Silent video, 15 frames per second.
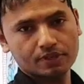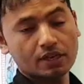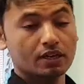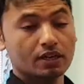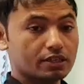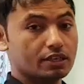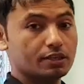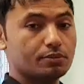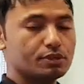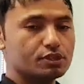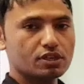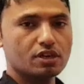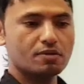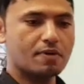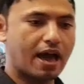The division
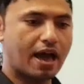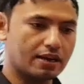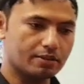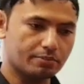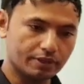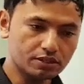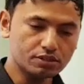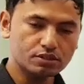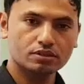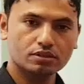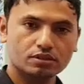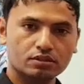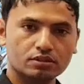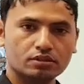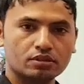of elements
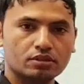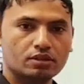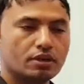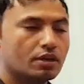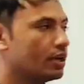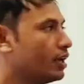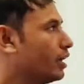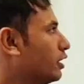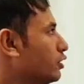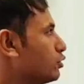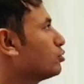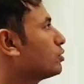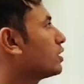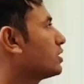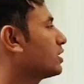into
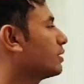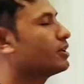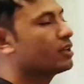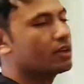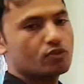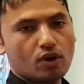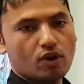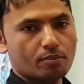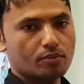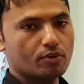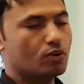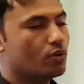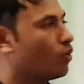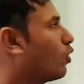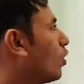the tabular
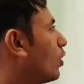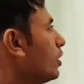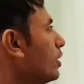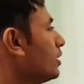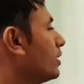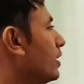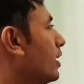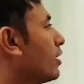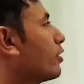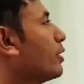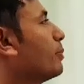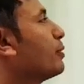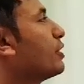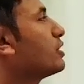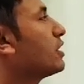form or
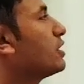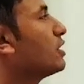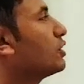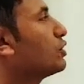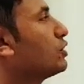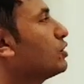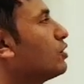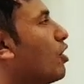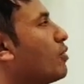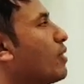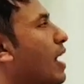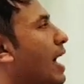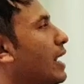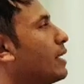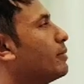representation of
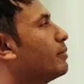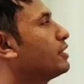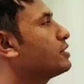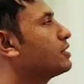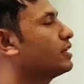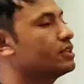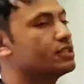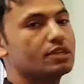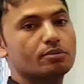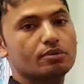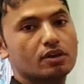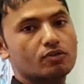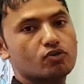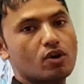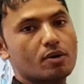elements in tabular
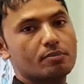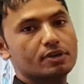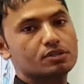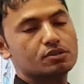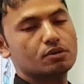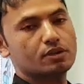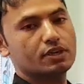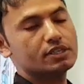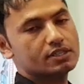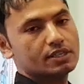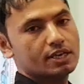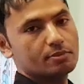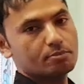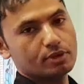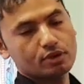form is known as
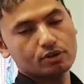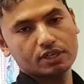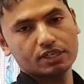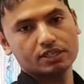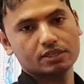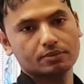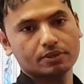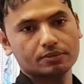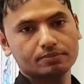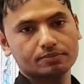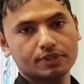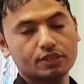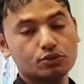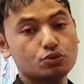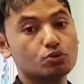periodic table
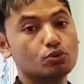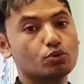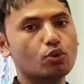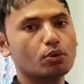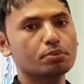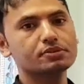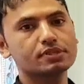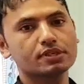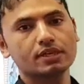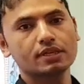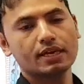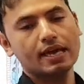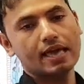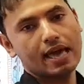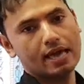into groups
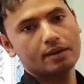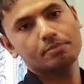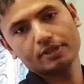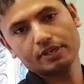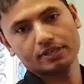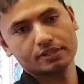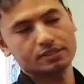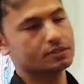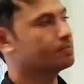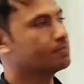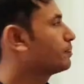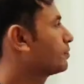and periods.